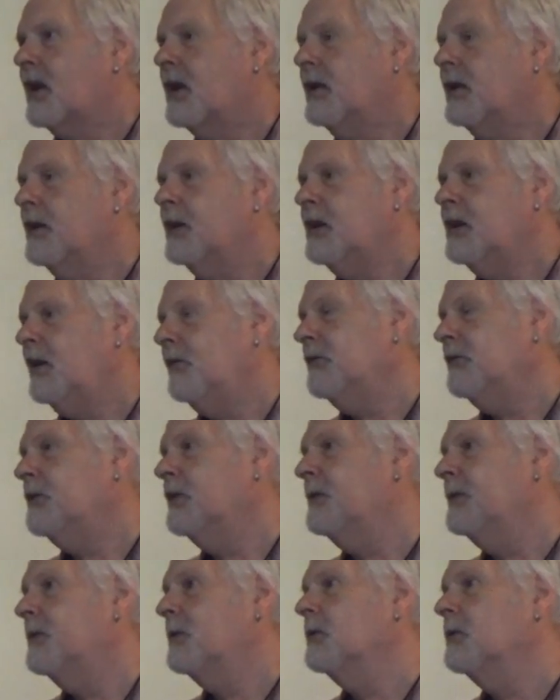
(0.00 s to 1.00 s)
The character's
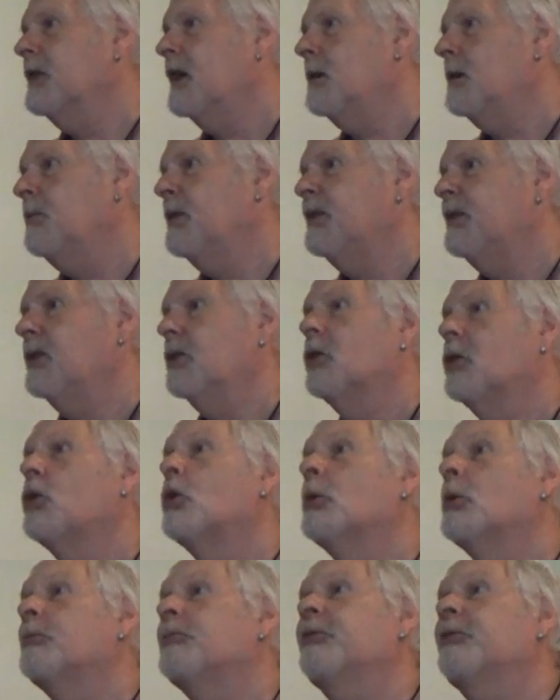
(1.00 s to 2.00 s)
full name is
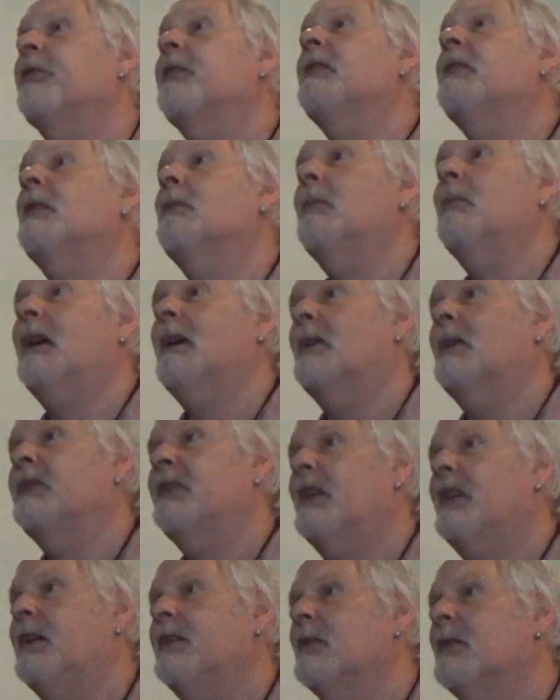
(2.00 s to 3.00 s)
Aubrey
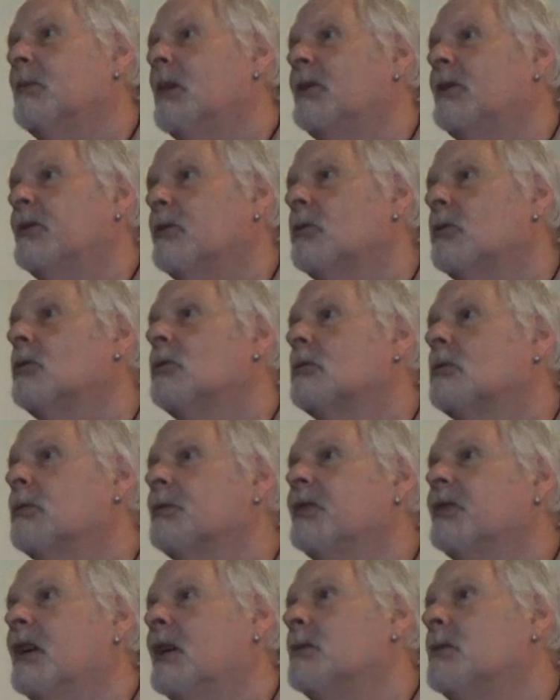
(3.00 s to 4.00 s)
Mousehead, the most awkward
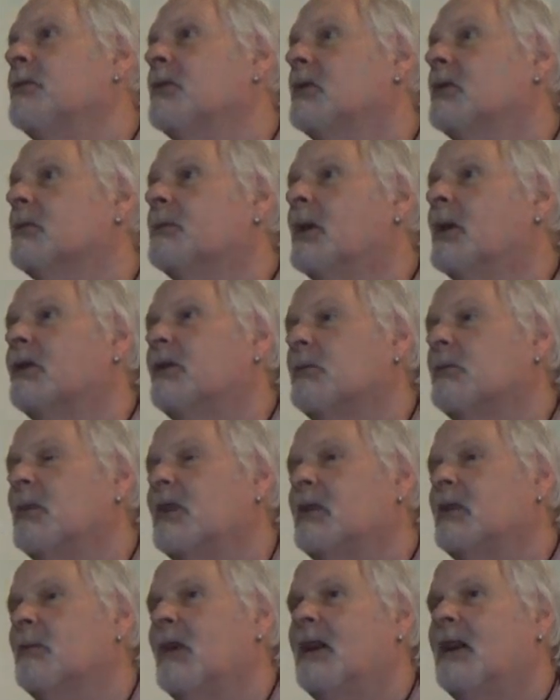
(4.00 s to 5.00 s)
name you could possibly
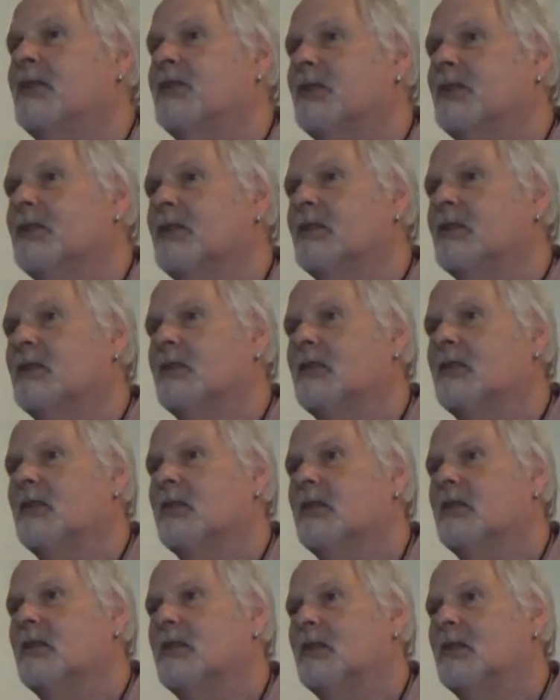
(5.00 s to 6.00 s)
imagine.
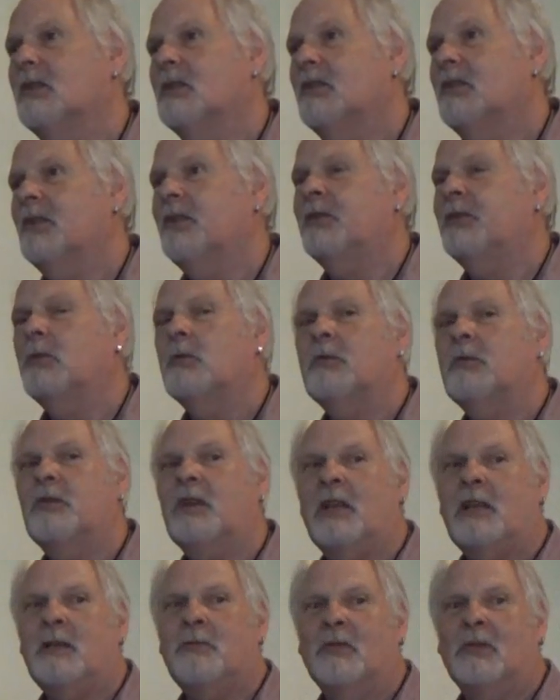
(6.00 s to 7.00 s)
The sort of
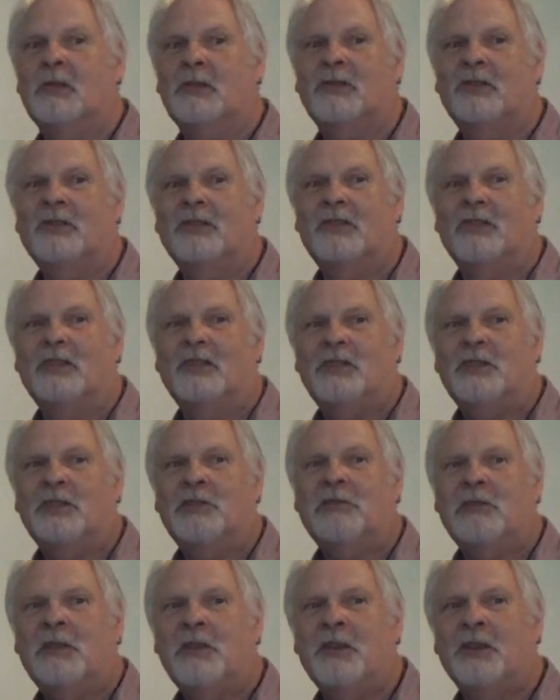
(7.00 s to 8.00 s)
name that
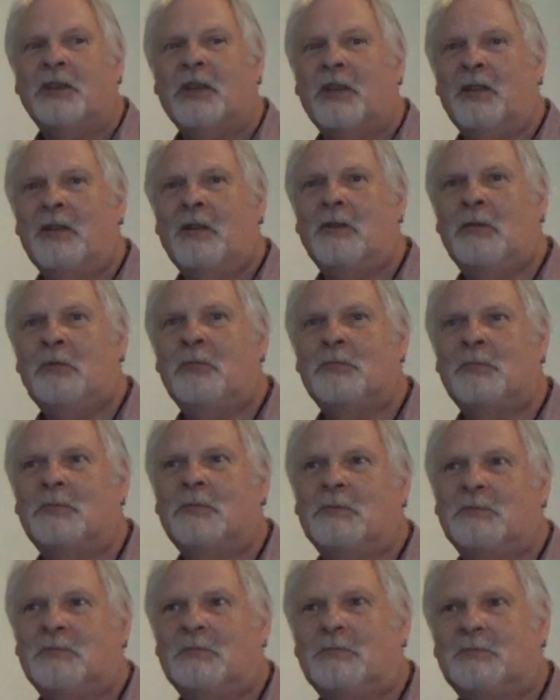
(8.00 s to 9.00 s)
you're either going to
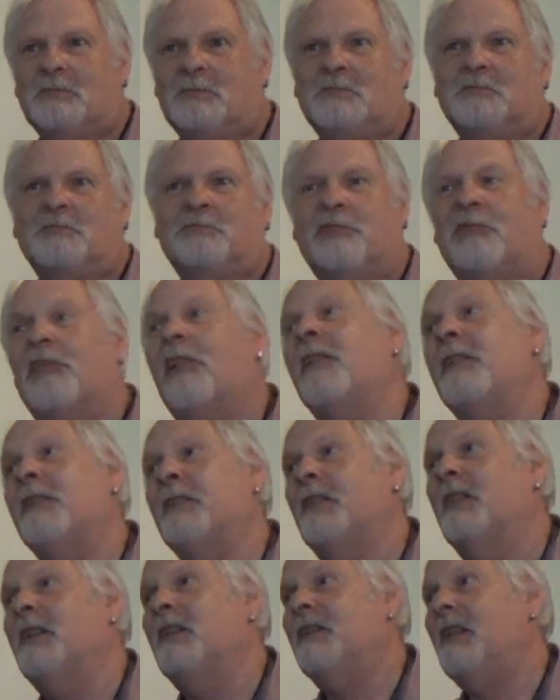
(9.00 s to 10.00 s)

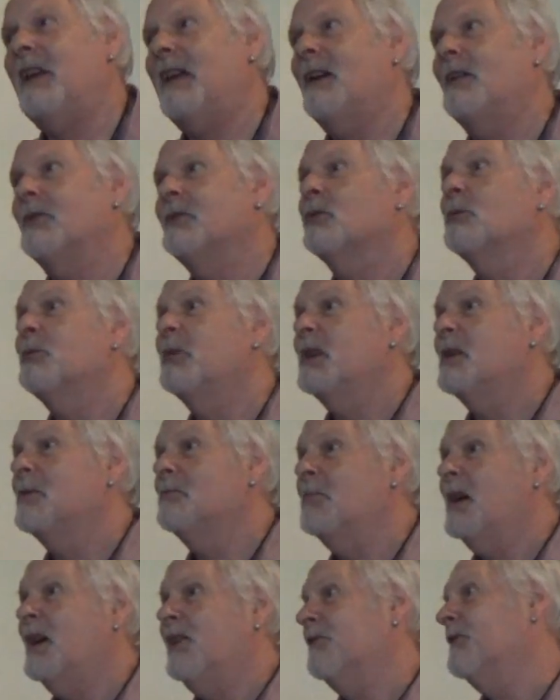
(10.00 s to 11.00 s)
brazen it out or be
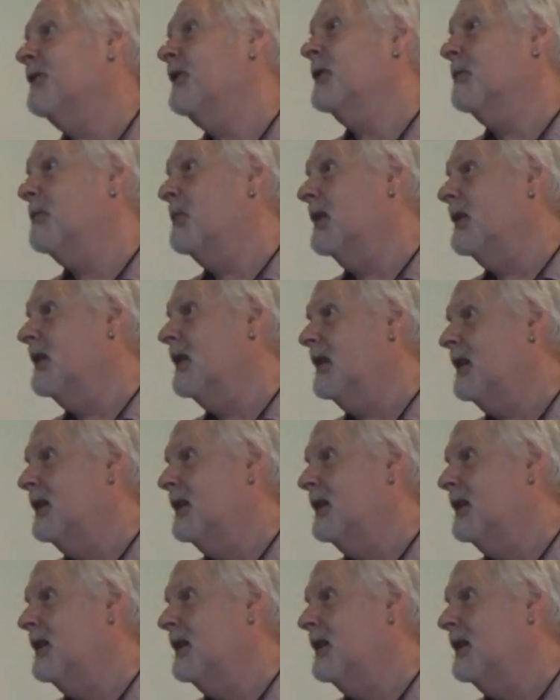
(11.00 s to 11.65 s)
embarrassed by.